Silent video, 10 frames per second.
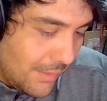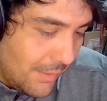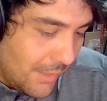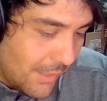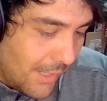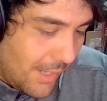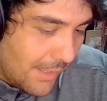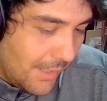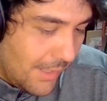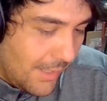a cock and
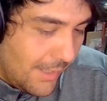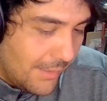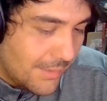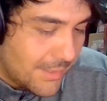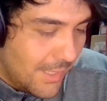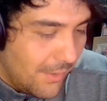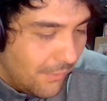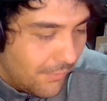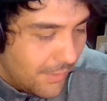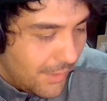a hen stay
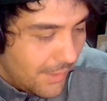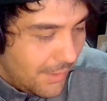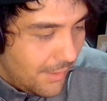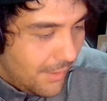over the night.